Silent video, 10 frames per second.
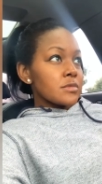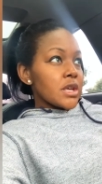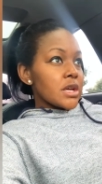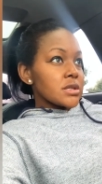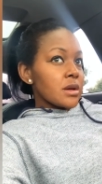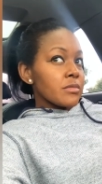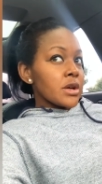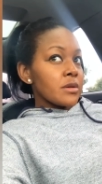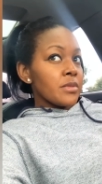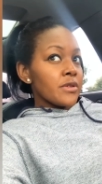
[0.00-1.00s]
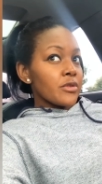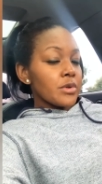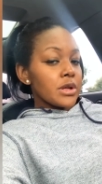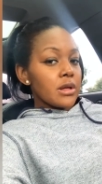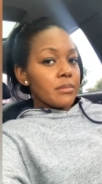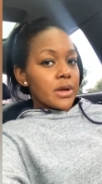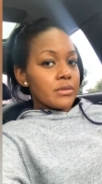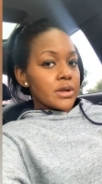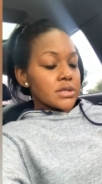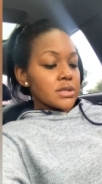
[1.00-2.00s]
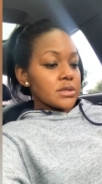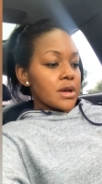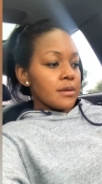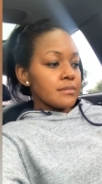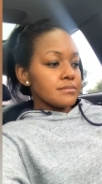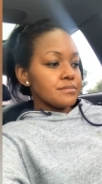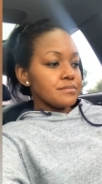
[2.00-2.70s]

guess I'm gonna be for real on bed rest this time.